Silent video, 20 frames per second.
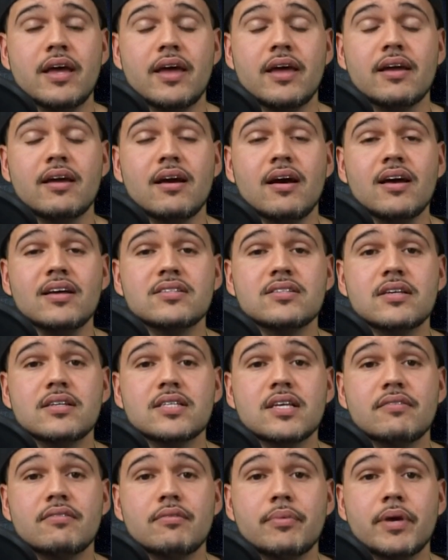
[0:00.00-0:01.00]
And, guys,
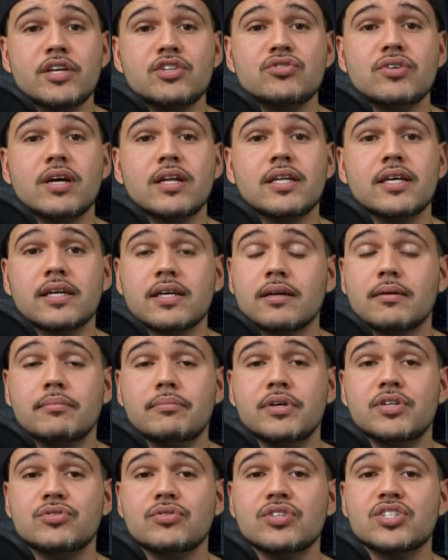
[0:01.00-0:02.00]
yes, I have a Patreon link.
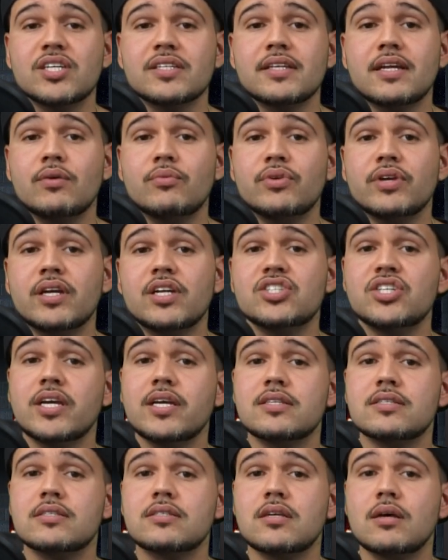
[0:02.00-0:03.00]
Be sure to check that out when you get a
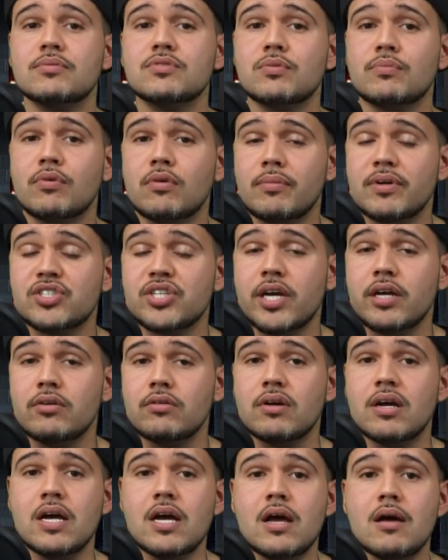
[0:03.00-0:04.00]
chance. Help support my
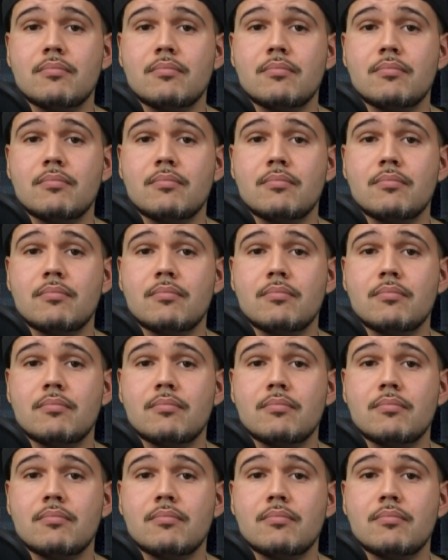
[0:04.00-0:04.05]
channel.